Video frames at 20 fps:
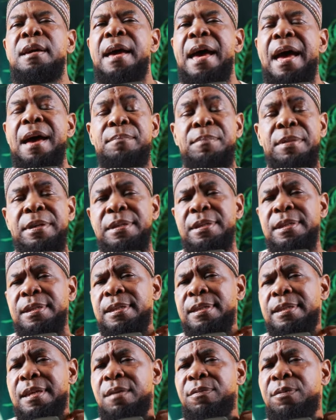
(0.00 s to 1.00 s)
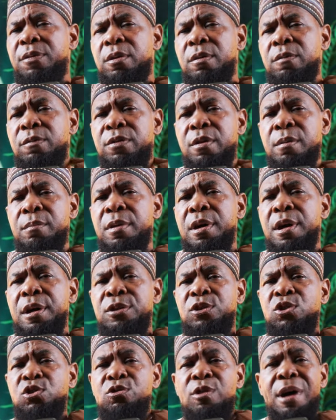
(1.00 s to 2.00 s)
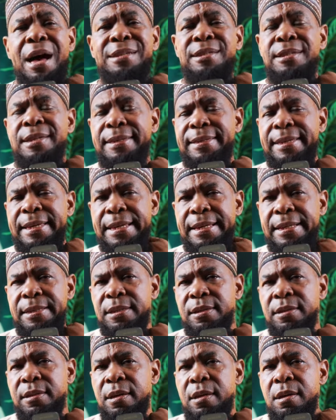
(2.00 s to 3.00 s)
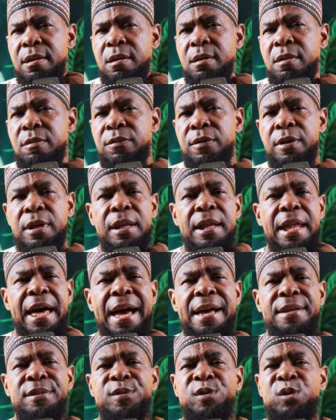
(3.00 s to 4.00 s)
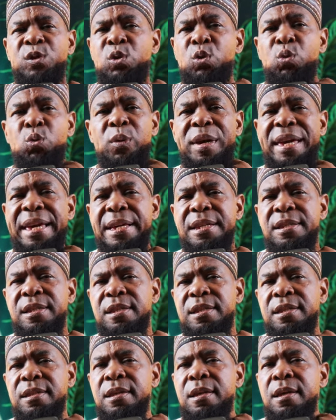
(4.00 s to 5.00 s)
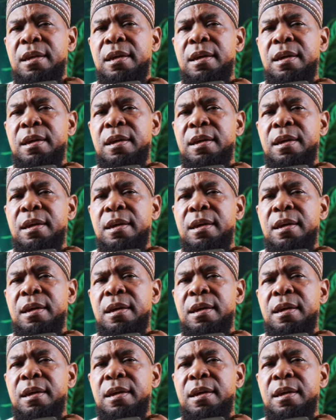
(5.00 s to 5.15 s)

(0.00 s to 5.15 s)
have been suffering from atrocities for the last 2 weeks